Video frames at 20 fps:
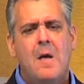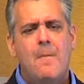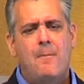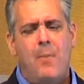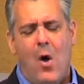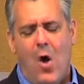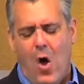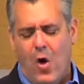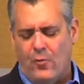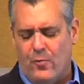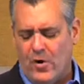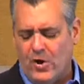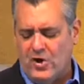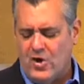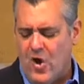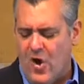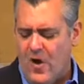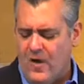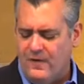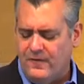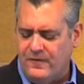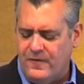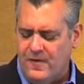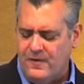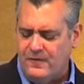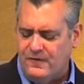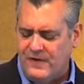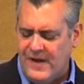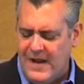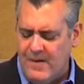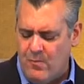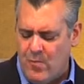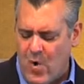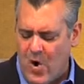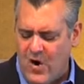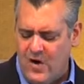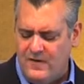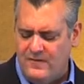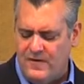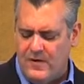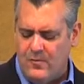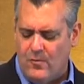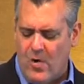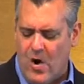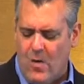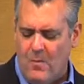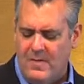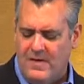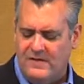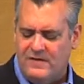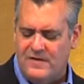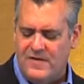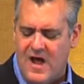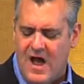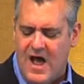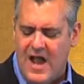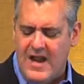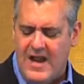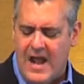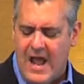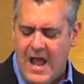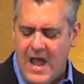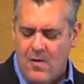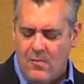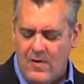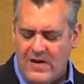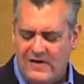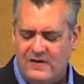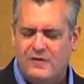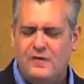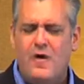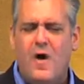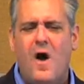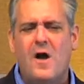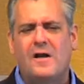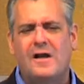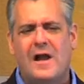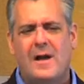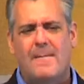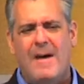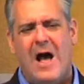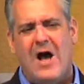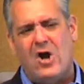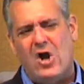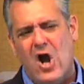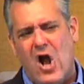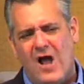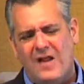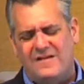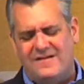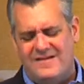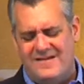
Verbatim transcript: Paul recalls those same words in Romans 9 when he's talking about God's